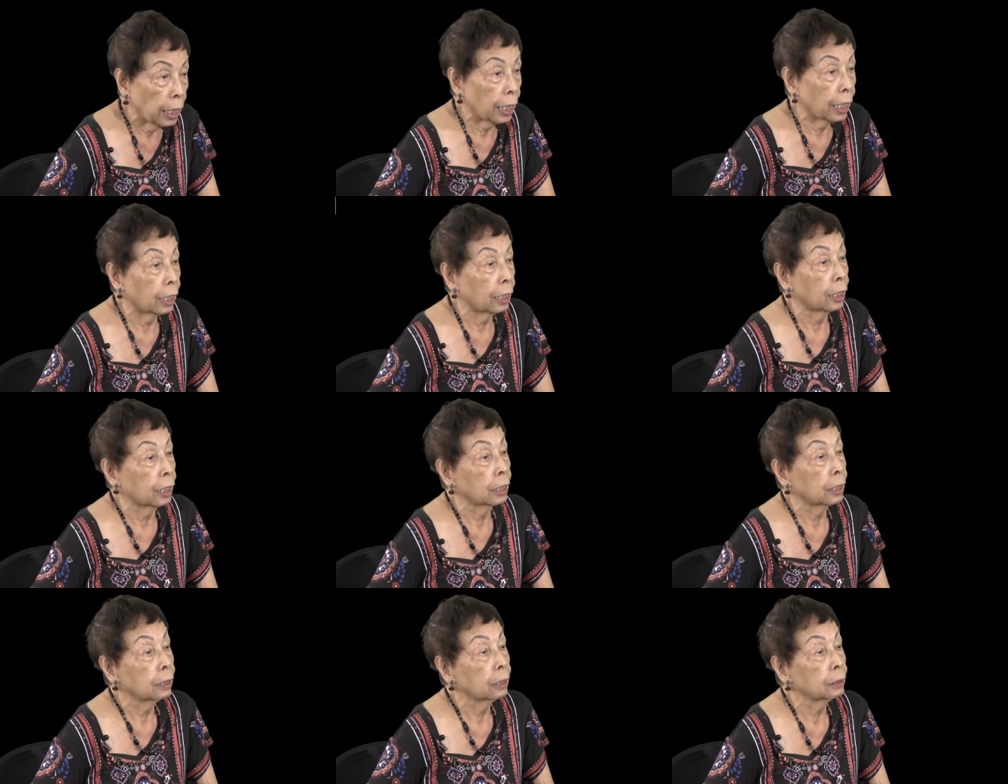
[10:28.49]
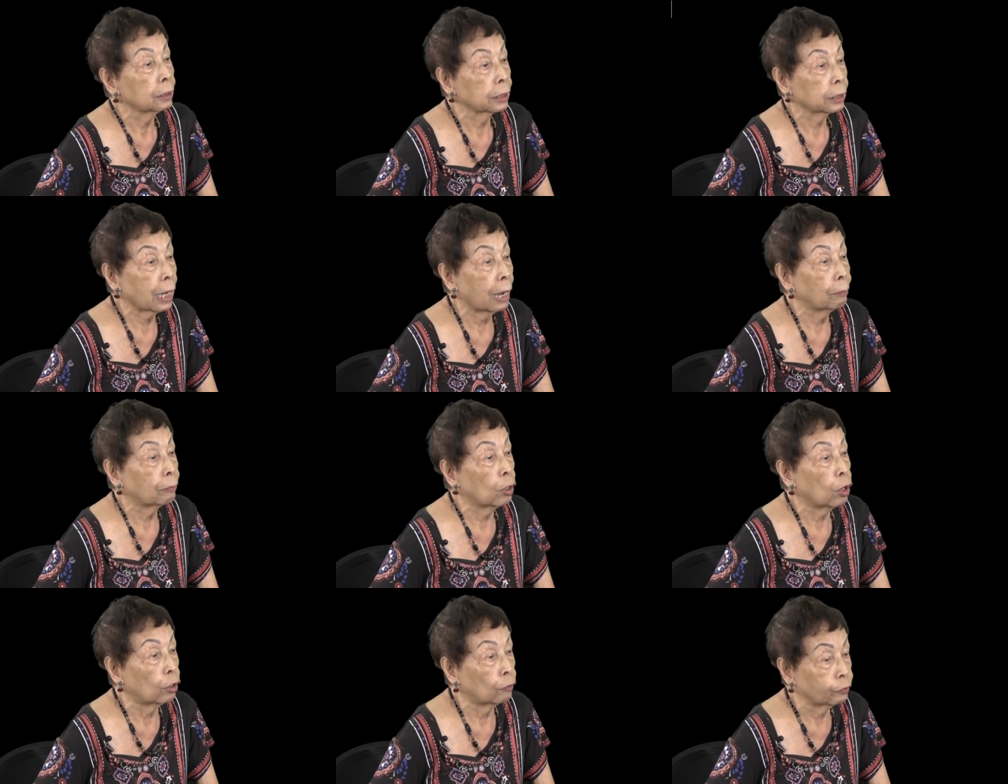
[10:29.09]
in
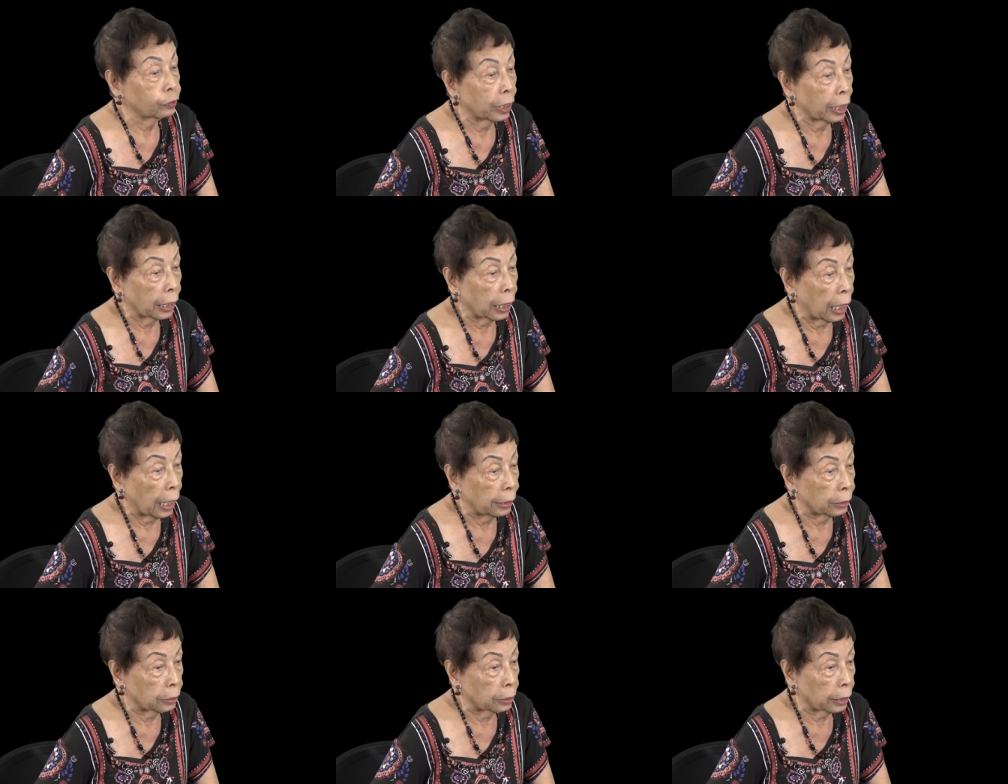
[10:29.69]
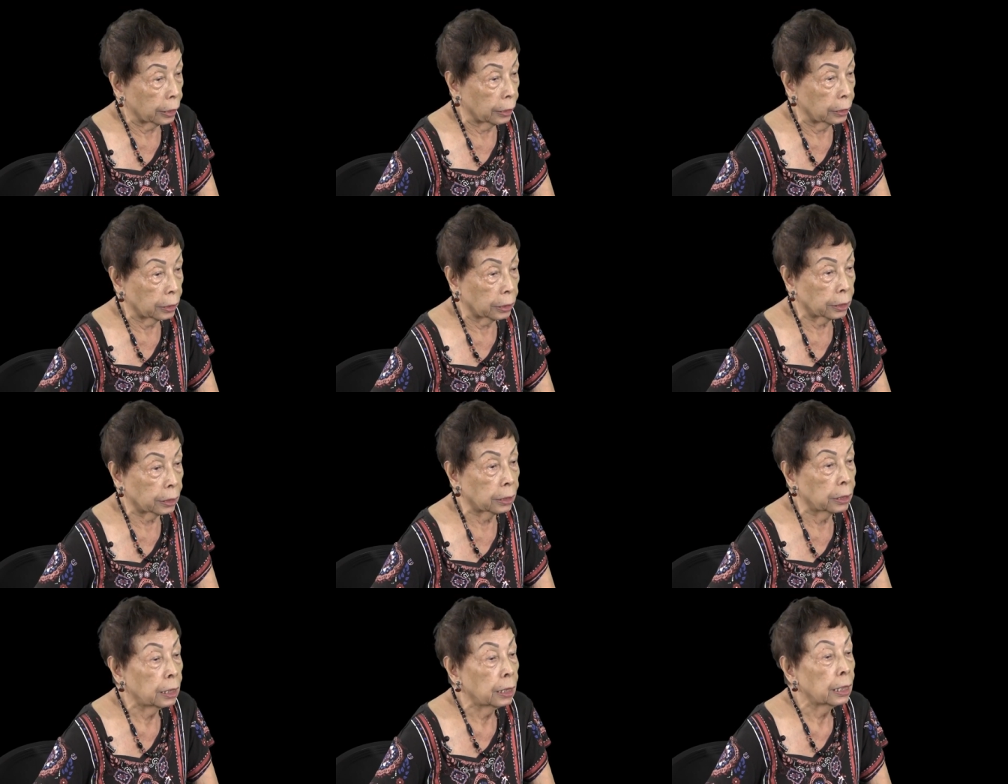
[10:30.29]
some of the
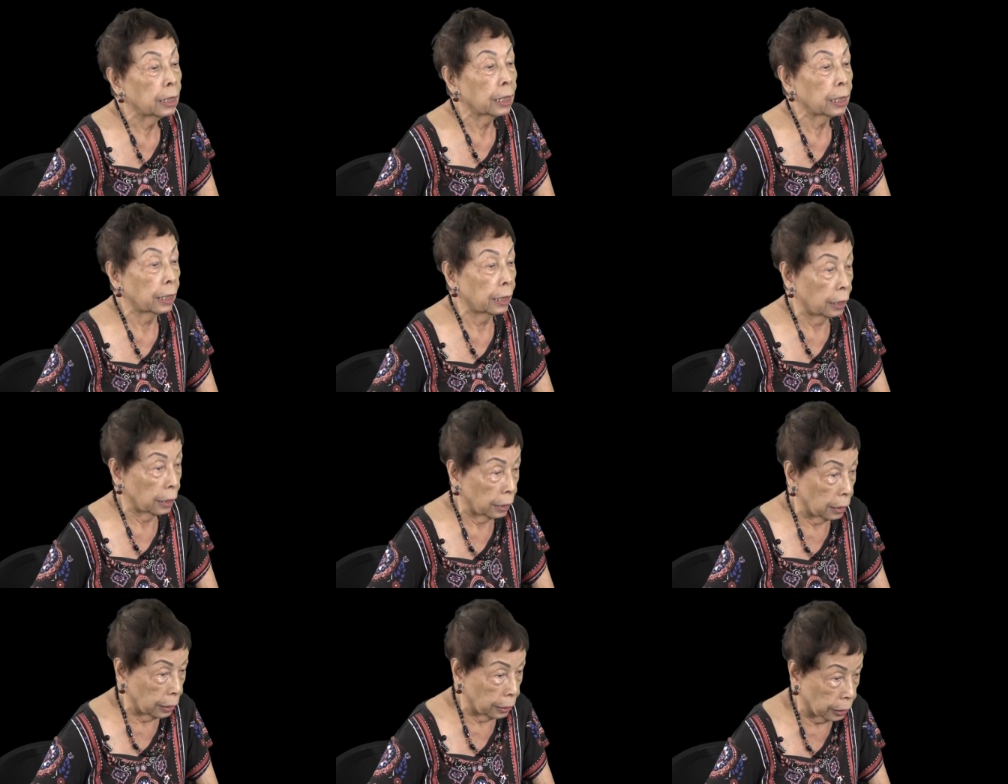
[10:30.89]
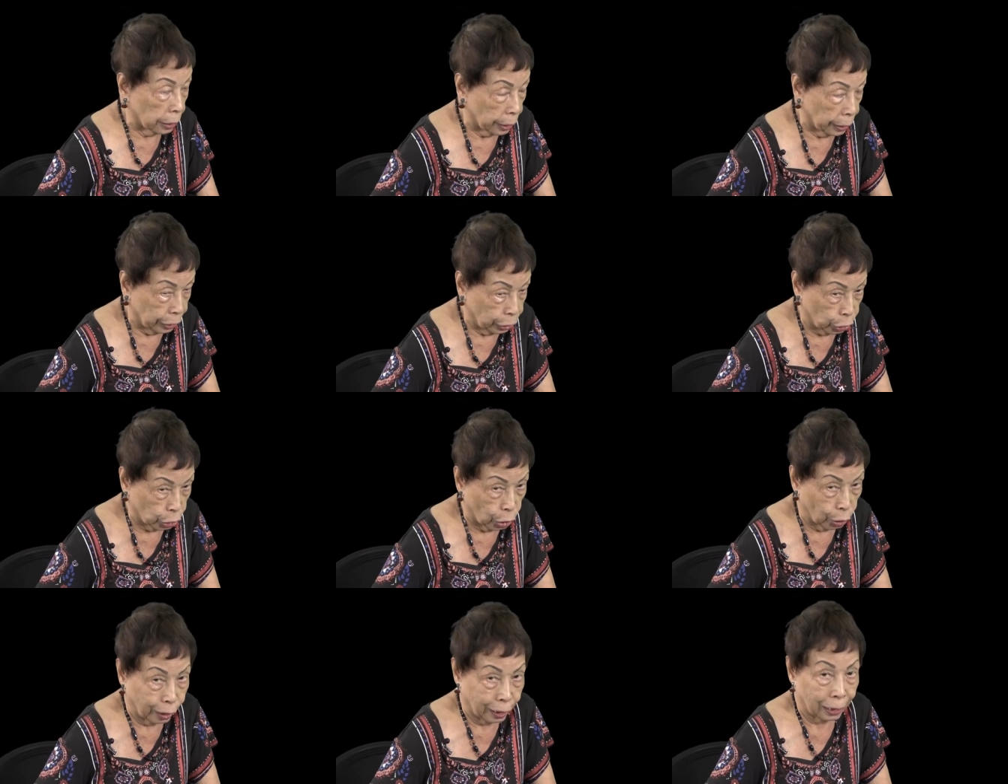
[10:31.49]
countries in this
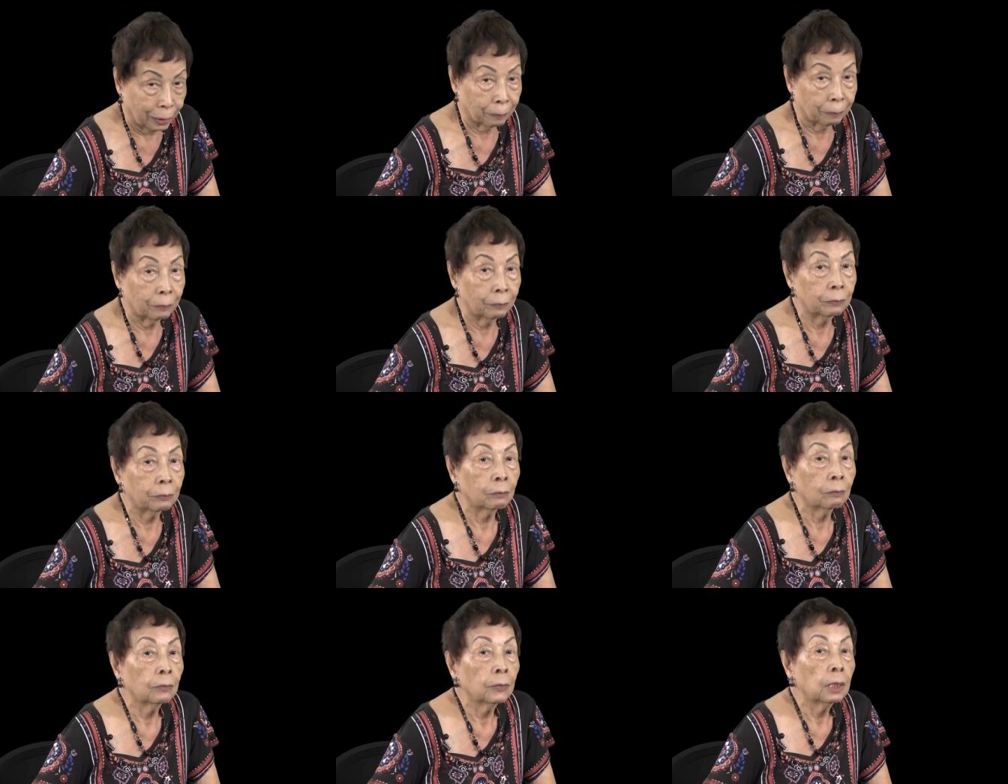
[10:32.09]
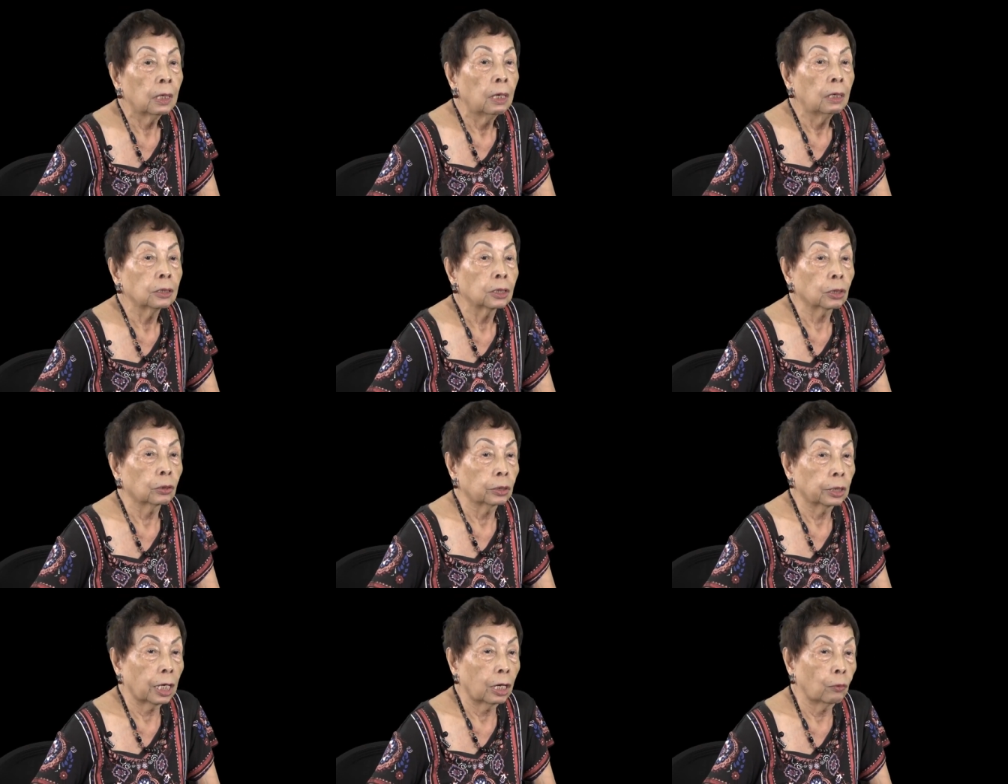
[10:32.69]
region.
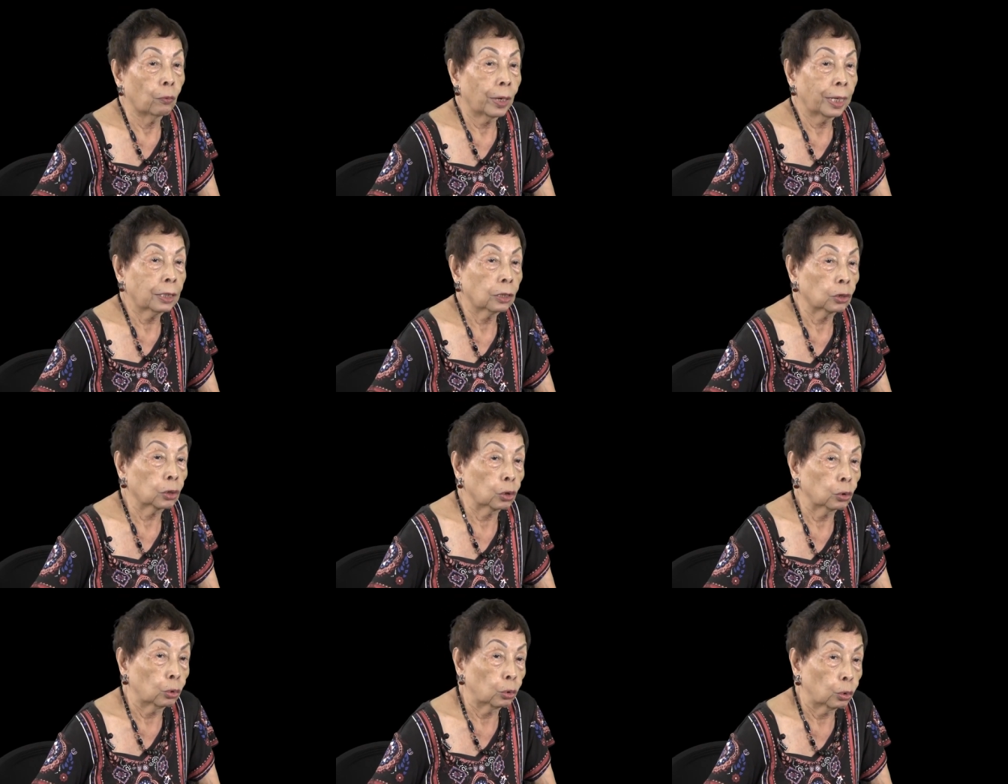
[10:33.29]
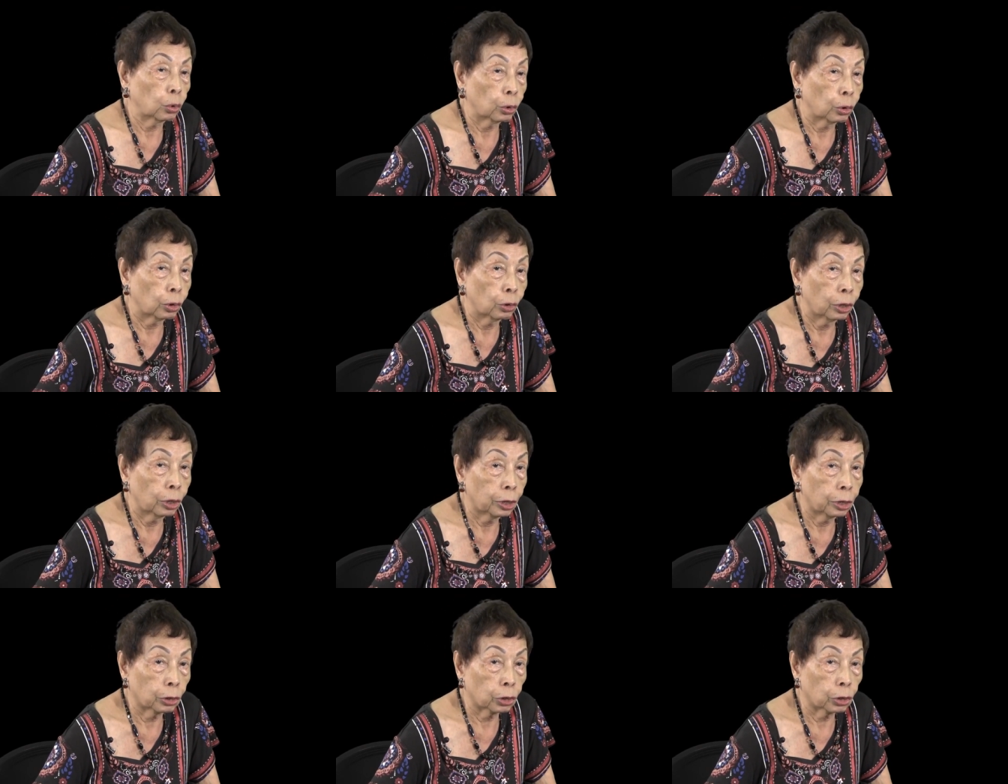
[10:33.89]
So they went to